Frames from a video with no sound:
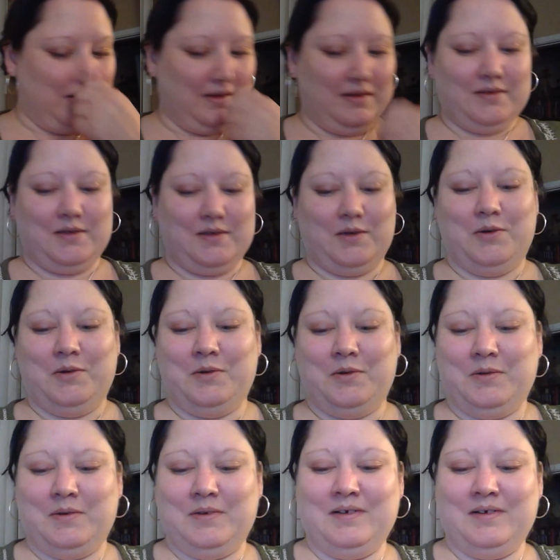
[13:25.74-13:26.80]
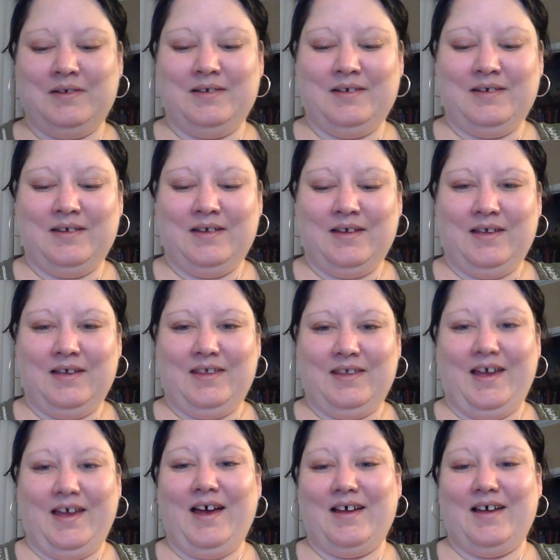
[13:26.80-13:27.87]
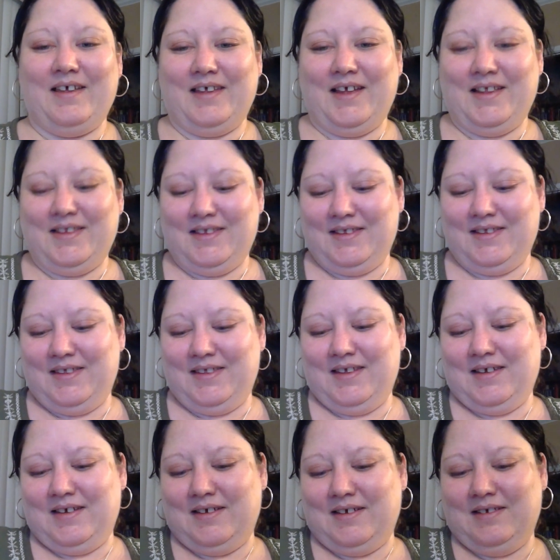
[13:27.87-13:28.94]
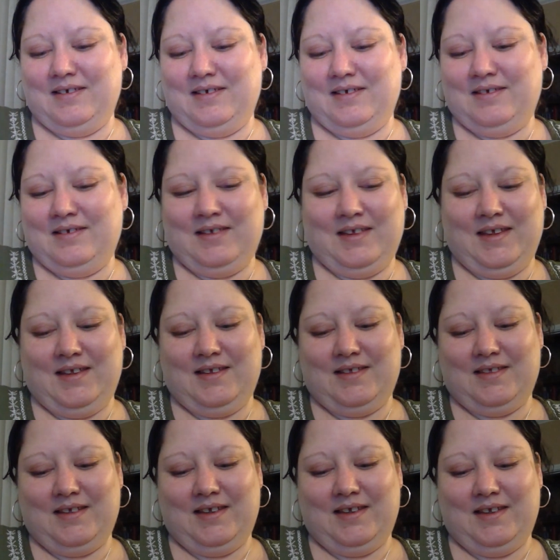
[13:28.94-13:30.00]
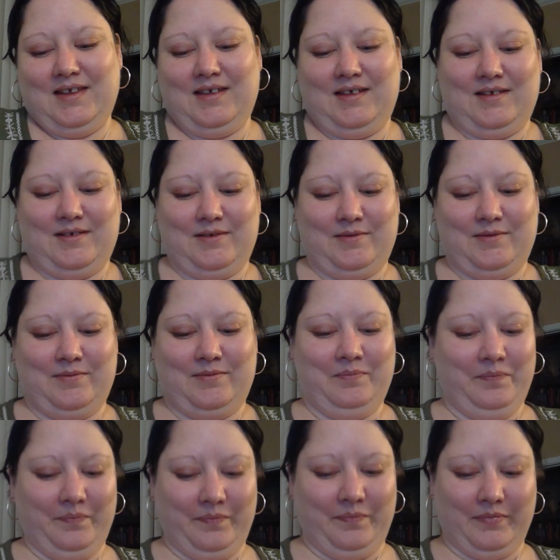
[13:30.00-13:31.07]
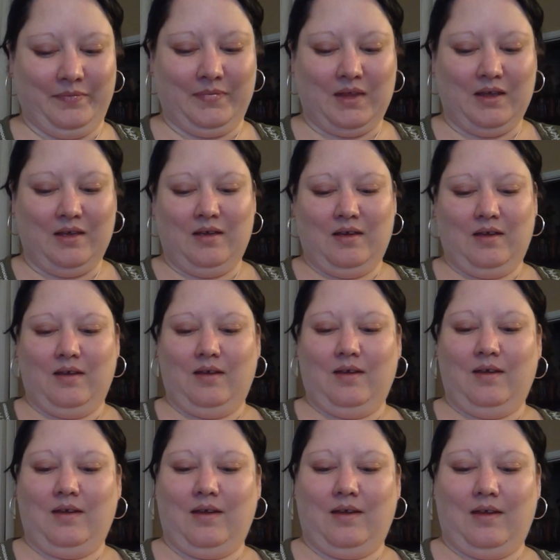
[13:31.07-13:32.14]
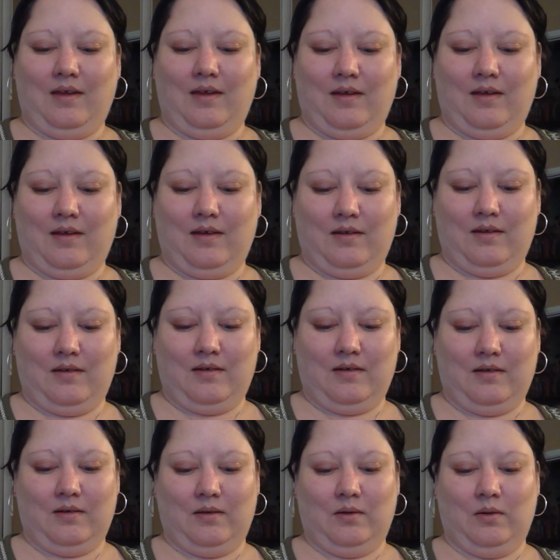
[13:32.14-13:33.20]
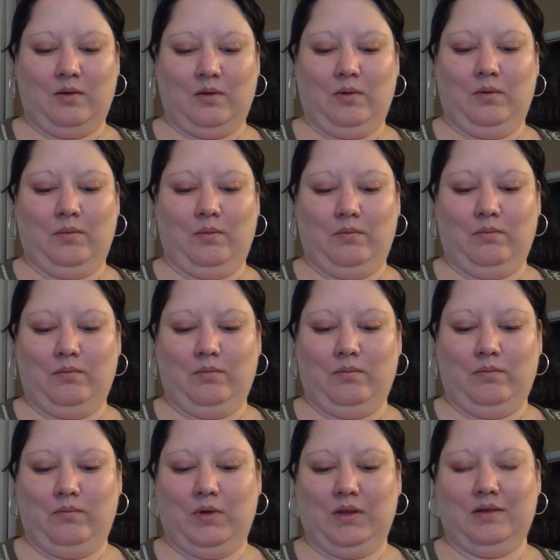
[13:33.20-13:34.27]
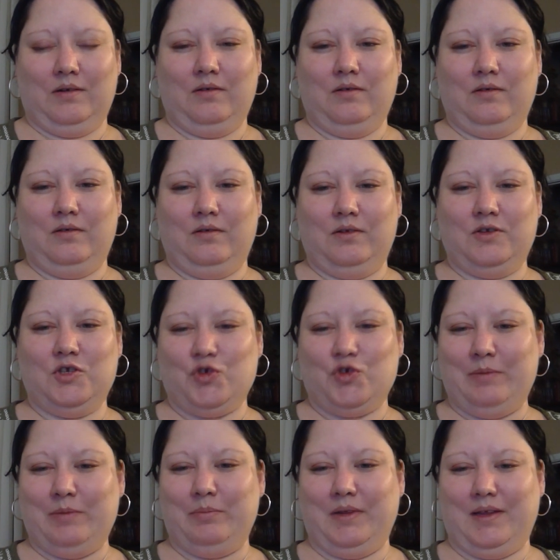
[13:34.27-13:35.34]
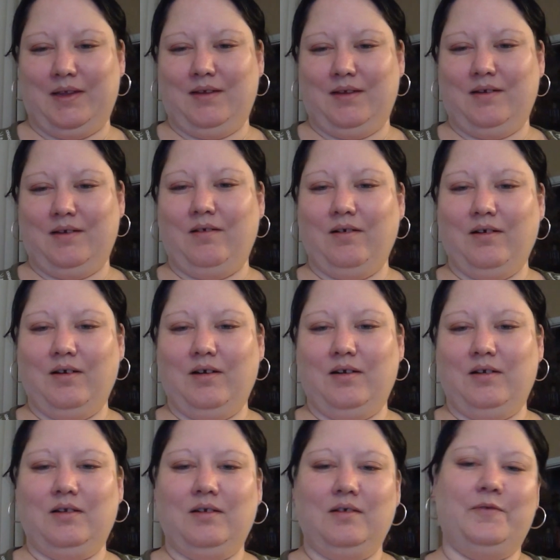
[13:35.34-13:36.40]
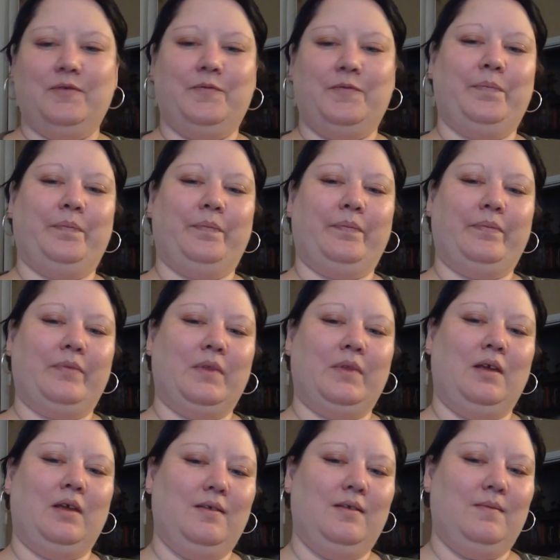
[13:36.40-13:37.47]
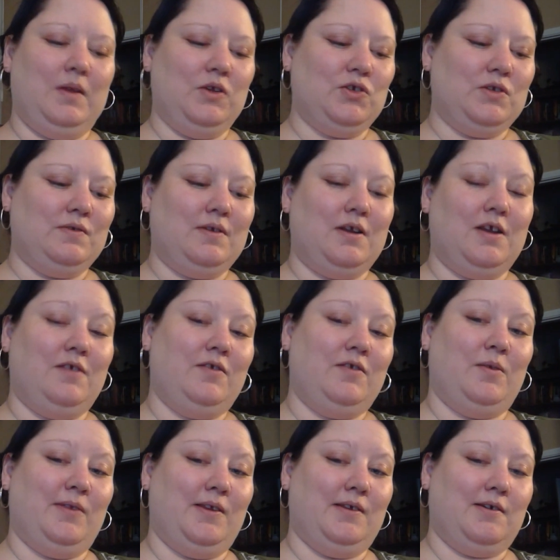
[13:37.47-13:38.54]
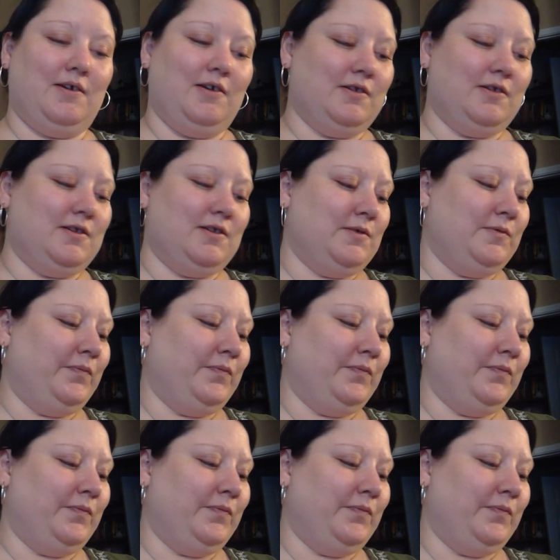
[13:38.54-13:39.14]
So yeah, that's the Keys of the Kingdom. And what little straight playing card divination done I've done with these cards.